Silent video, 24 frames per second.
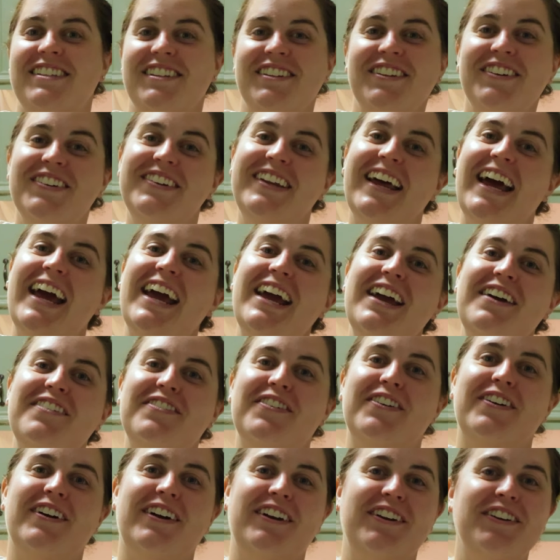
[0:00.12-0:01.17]
It's a new day
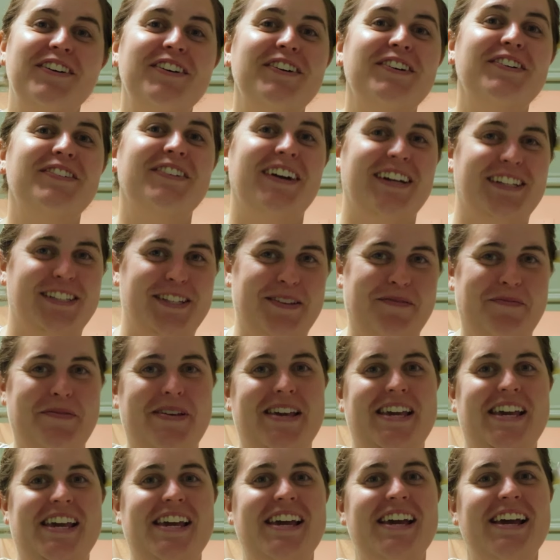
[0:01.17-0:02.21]
for a new
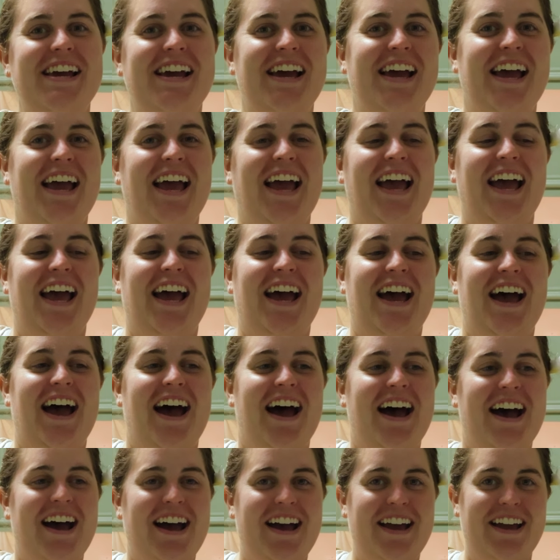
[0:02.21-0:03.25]
recipe.
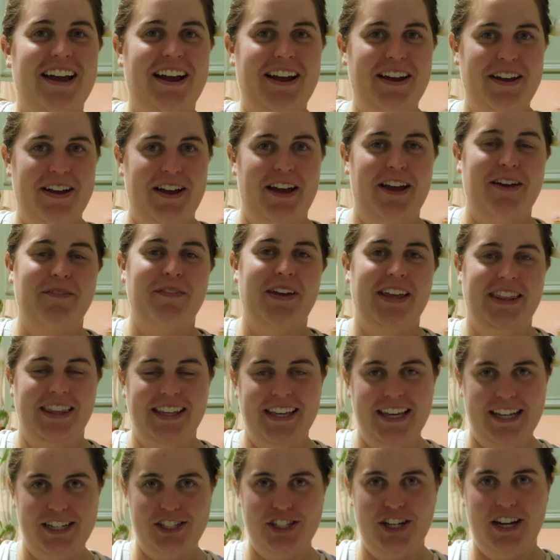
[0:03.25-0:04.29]
I am in
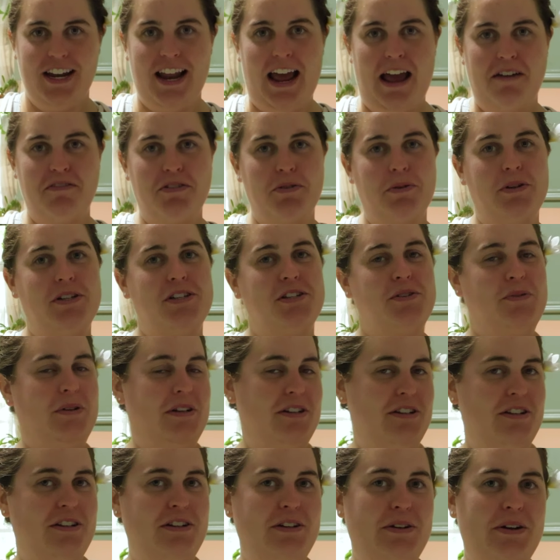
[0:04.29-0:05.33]
the kitchen after we just
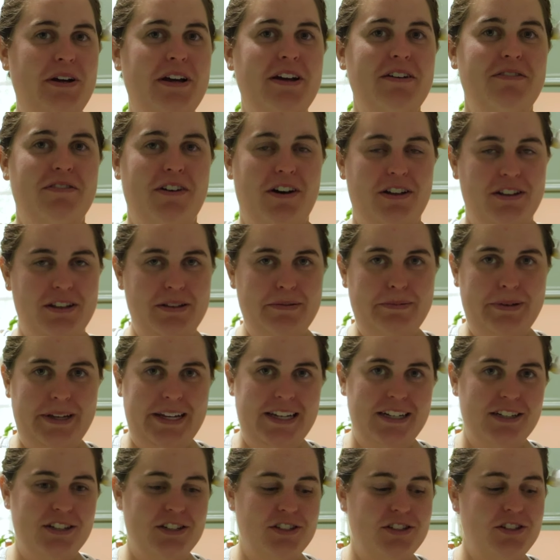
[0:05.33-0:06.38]
went to Folly
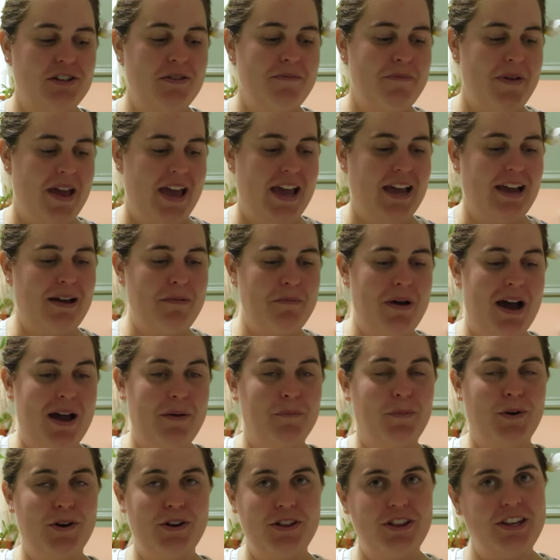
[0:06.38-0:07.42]
Beach to make
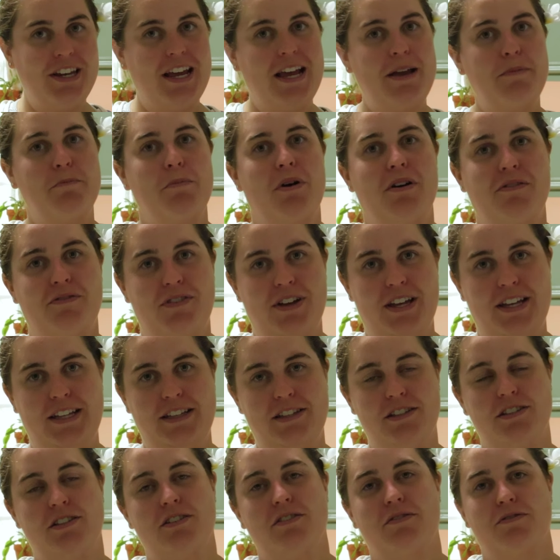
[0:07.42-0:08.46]
my birthday
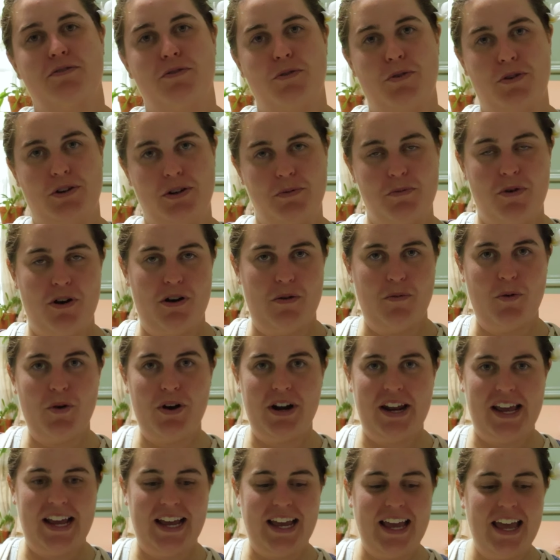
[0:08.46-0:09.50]
muffins for tomorrow
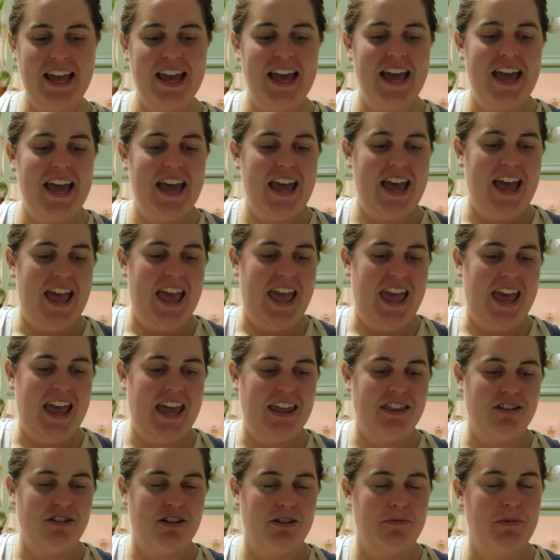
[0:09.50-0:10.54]
morning,
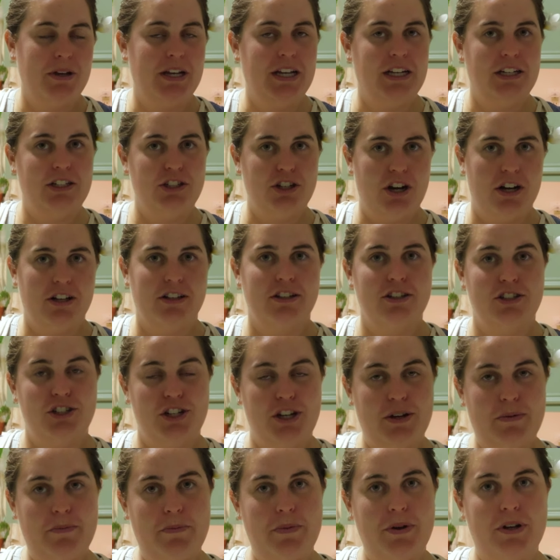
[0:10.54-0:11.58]
and they're going to be chocolate
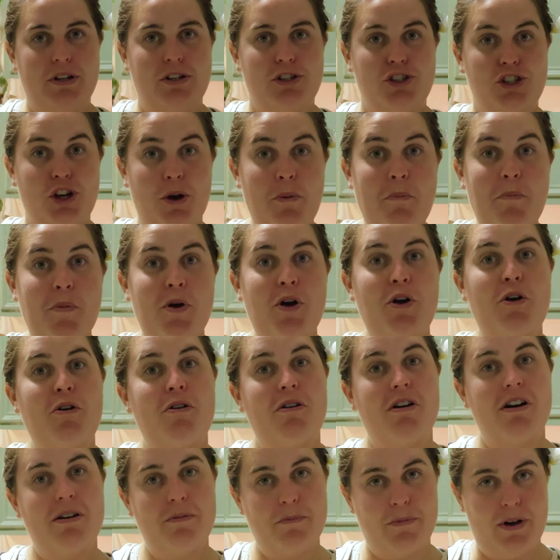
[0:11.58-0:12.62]
chip
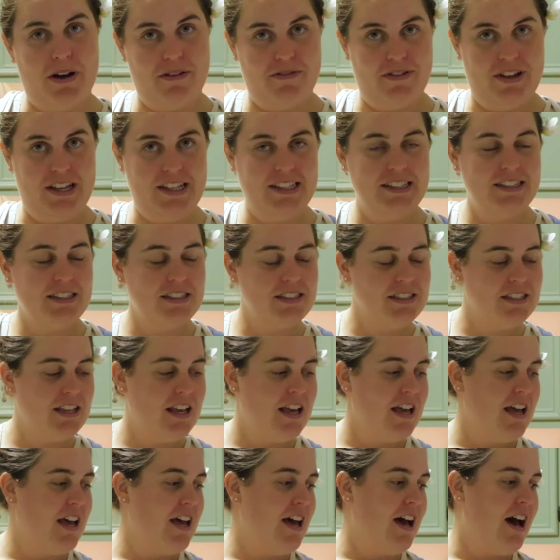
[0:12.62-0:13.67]
jumbo muffins.
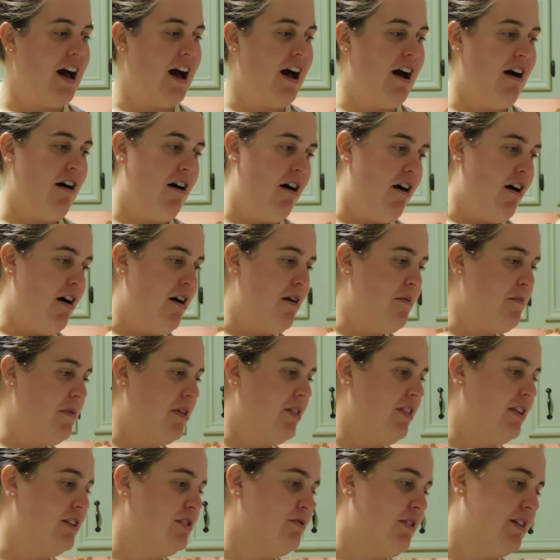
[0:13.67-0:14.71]

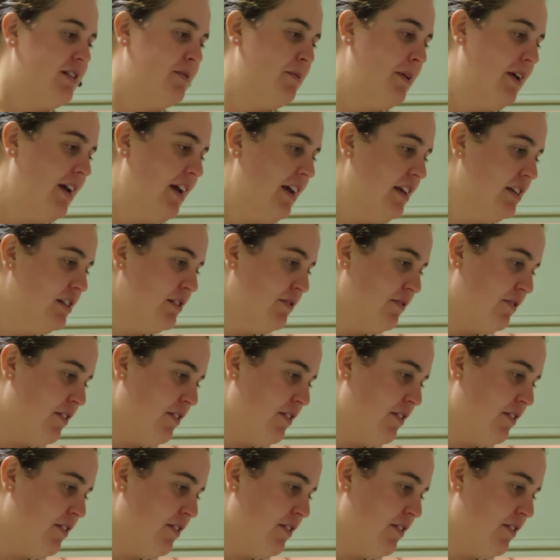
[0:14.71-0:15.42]
This recipe is